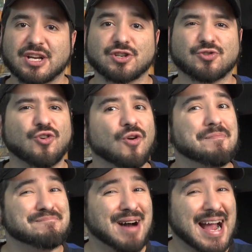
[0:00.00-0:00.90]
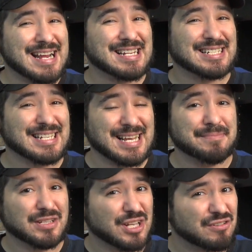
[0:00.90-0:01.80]
The control might
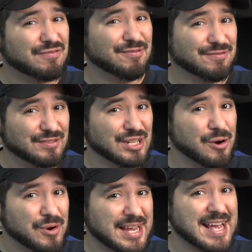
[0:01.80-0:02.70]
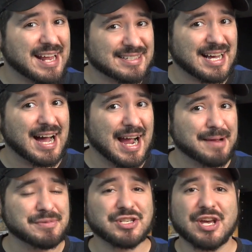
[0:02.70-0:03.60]
seem a little floaty at
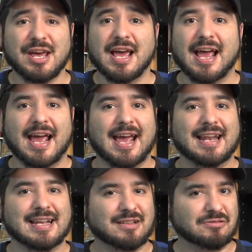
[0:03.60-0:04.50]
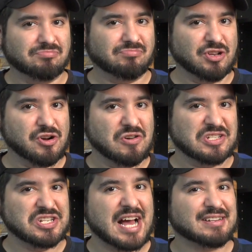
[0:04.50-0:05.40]
times, and uh, you know
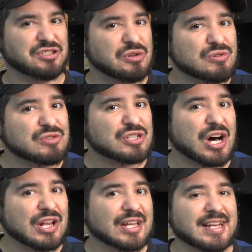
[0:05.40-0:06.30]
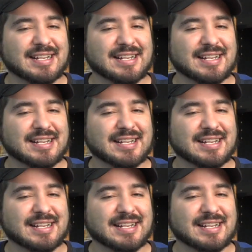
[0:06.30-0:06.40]
it's not too solid.